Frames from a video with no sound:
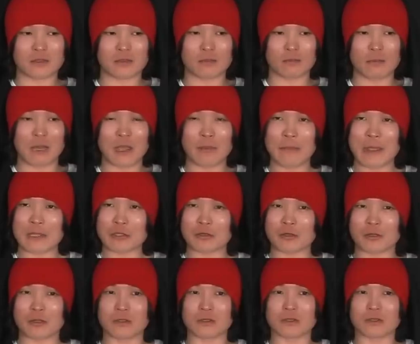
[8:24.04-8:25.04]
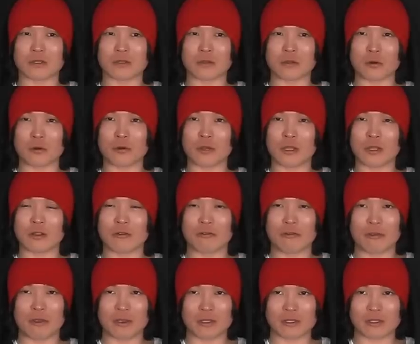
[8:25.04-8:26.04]
My major is the Korean
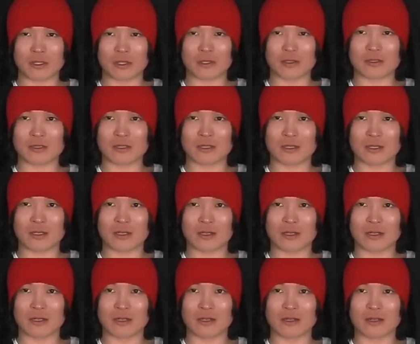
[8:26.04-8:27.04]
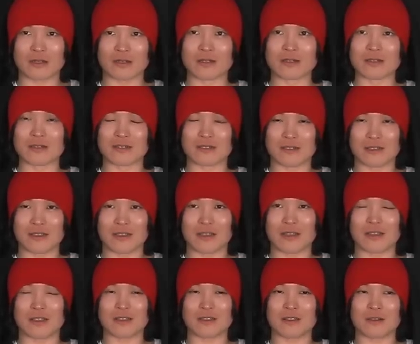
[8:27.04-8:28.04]
linguistics,
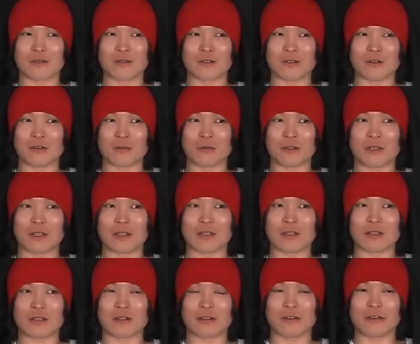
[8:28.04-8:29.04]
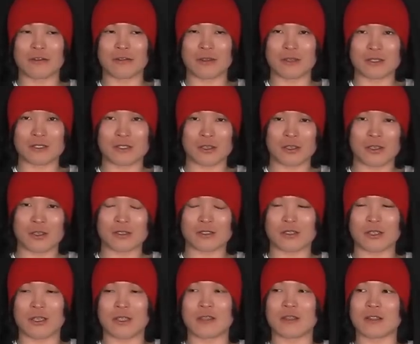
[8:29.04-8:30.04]
and Korean linguistics
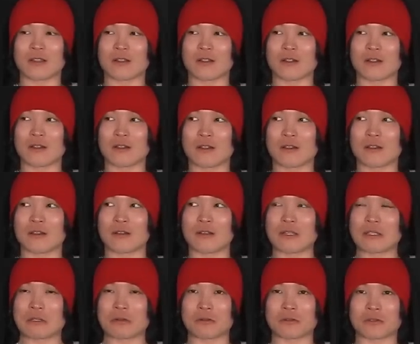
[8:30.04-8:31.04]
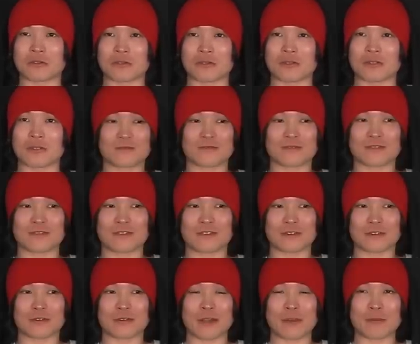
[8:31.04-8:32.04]
and literature. The
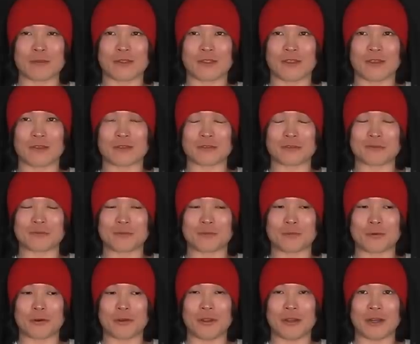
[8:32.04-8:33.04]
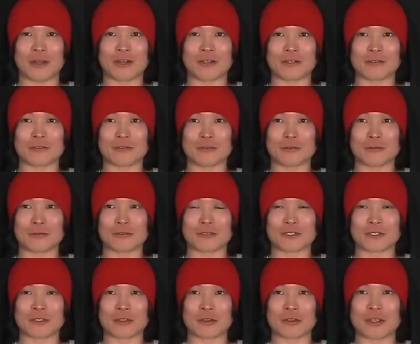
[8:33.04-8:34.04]
grammar thing is very hard to
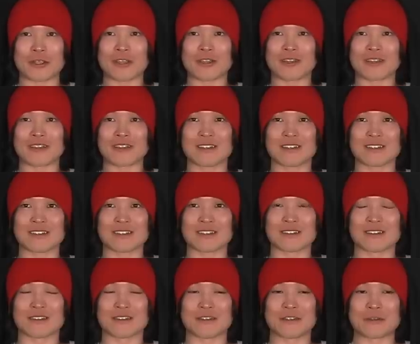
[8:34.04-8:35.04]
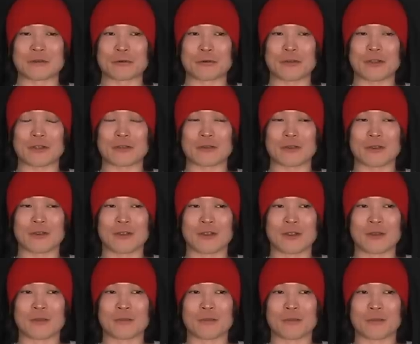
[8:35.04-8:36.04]
study in Korea,
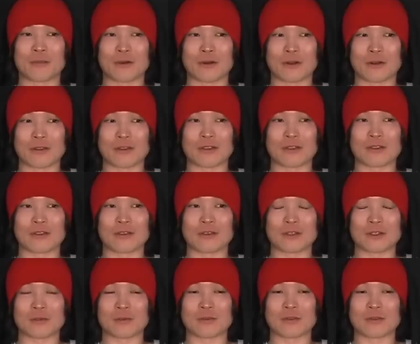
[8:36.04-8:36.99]
but it's